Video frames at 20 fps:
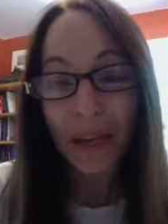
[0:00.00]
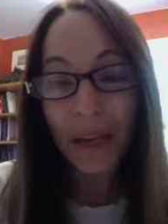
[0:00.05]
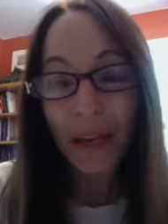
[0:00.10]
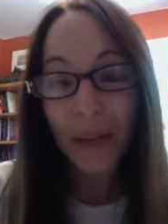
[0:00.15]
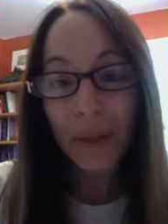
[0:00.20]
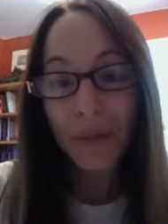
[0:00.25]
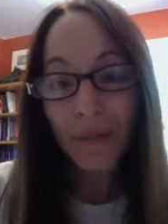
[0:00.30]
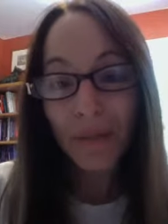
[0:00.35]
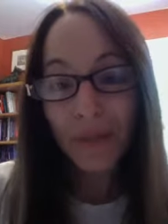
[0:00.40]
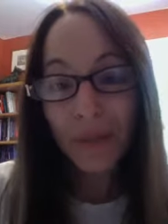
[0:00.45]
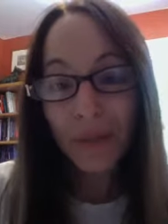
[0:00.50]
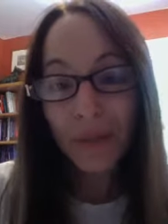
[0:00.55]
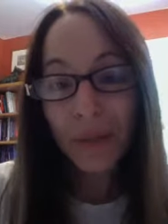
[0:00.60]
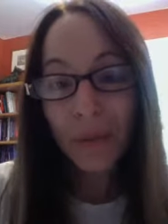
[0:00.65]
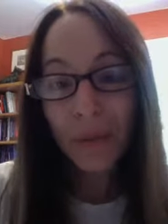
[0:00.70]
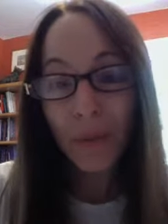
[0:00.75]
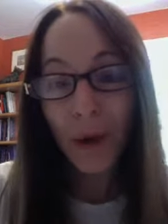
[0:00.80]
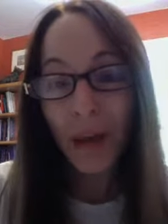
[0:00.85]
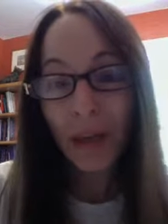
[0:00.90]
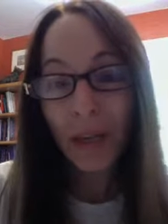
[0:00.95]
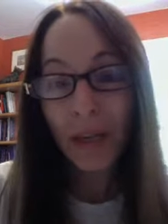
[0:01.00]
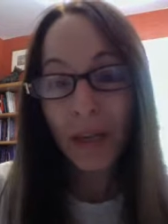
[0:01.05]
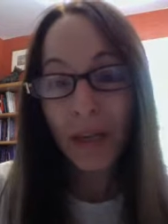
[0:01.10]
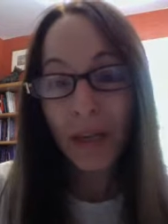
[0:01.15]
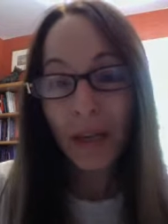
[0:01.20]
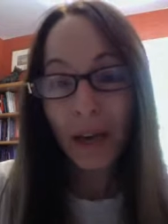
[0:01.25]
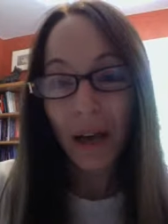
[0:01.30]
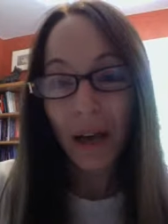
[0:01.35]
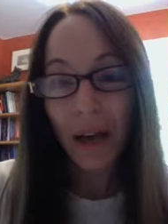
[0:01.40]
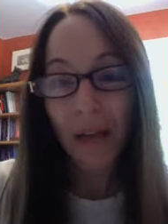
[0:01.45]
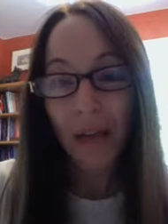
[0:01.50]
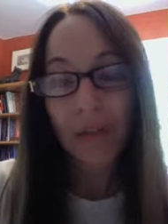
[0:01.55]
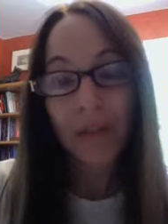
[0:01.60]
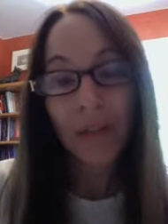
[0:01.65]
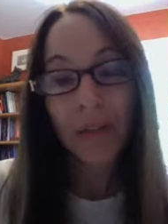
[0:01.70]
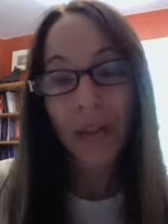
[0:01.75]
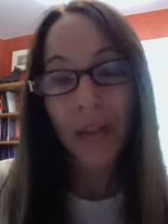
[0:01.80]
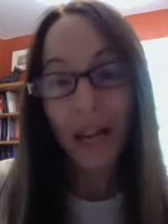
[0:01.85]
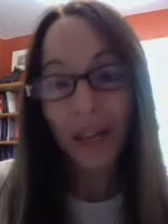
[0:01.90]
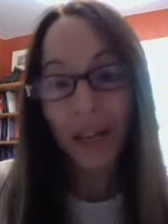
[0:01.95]
The first one
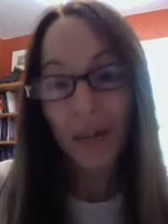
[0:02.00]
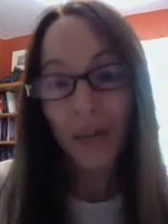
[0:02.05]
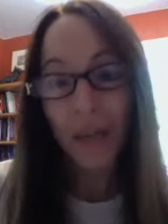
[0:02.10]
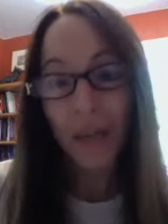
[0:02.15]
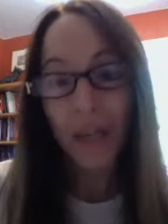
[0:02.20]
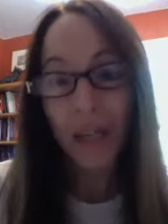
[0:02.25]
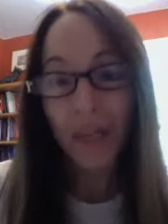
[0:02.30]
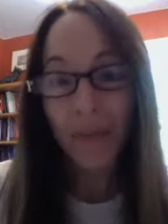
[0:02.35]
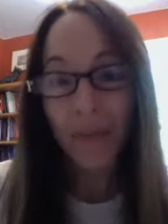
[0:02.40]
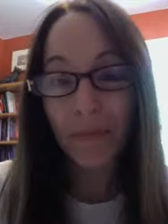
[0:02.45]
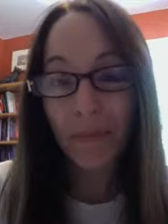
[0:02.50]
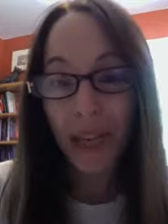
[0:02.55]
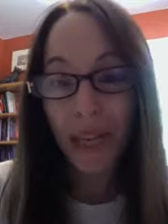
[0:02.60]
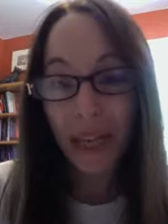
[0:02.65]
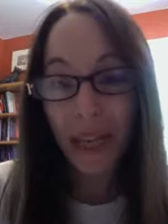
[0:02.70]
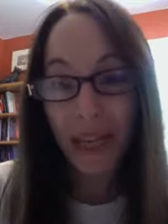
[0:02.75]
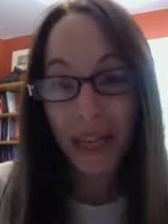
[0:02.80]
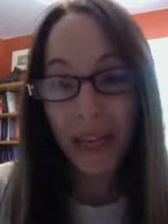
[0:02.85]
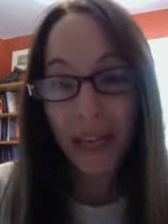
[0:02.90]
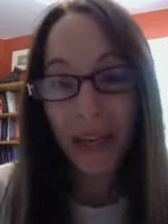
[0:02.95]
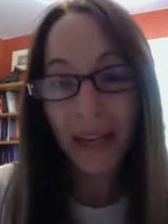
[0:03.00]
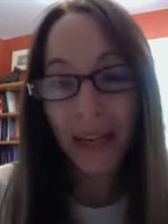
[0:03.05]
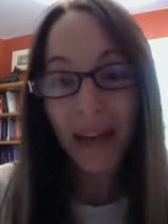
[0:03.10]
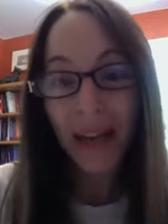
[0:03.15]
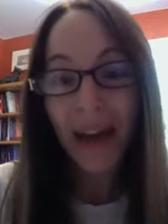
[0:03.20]
is actually me.